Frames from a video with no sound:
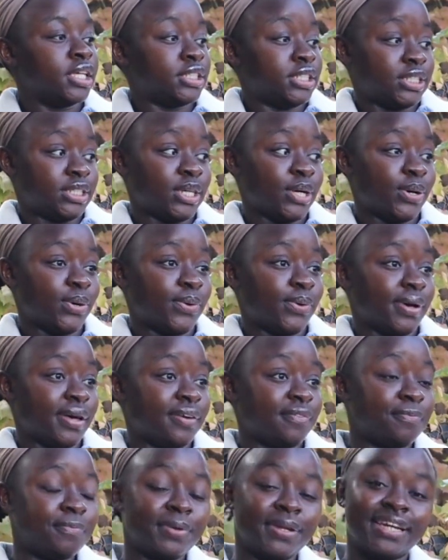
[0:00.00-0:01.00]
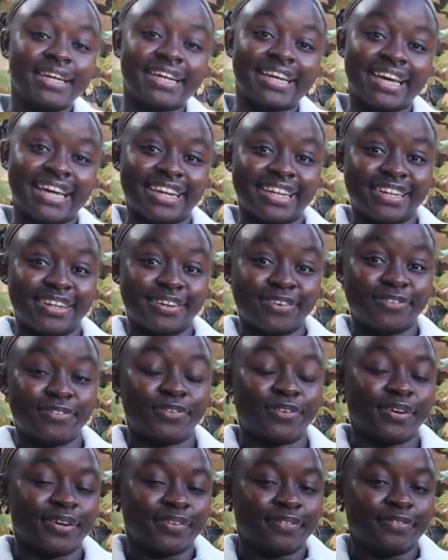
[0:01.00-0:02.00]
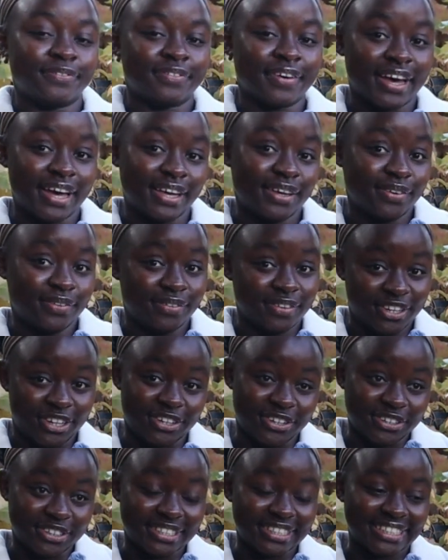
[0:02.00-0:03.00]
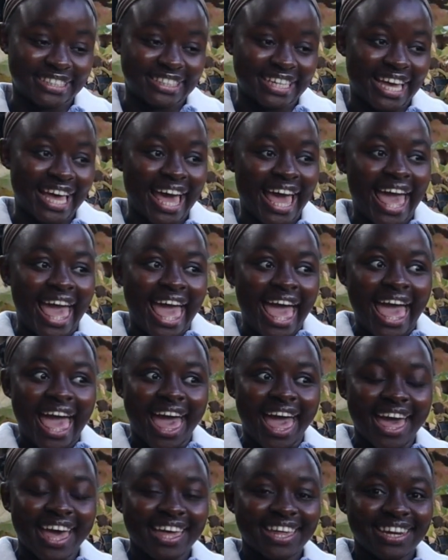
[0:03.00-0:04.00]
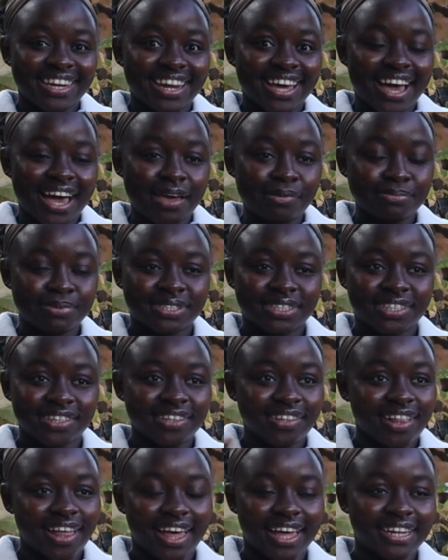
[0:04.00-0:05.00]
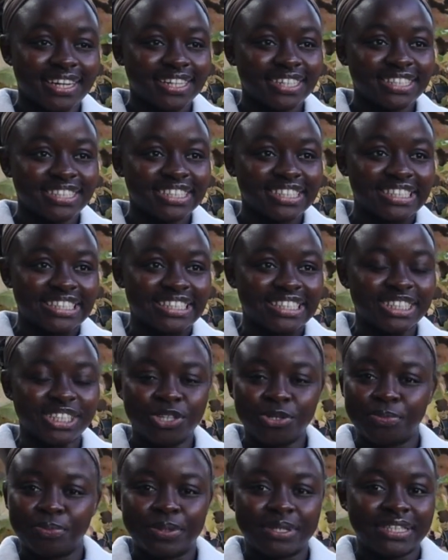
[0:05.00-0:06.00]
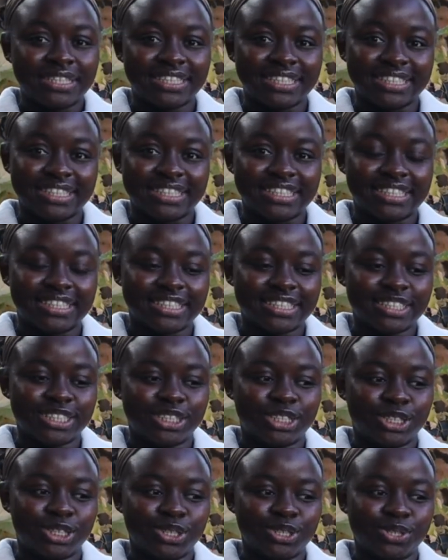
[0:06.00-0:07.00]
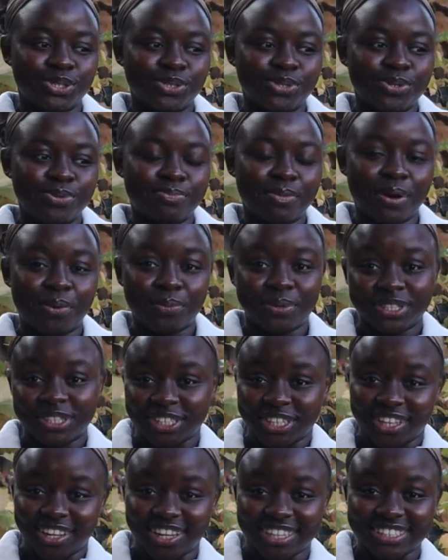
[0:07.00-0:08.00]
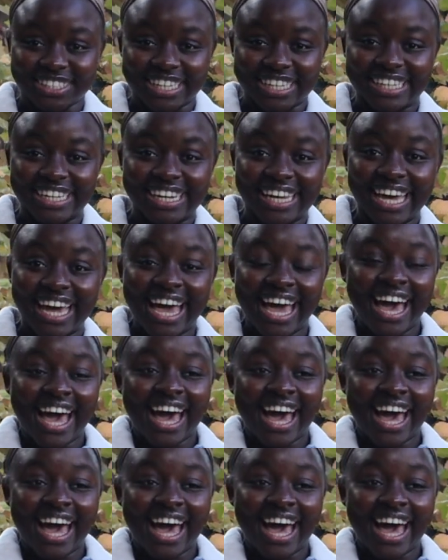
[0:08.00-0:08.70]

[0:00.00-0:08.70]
So I've been in Canada for 5 years and I'm still adding new pieces to my winter closet.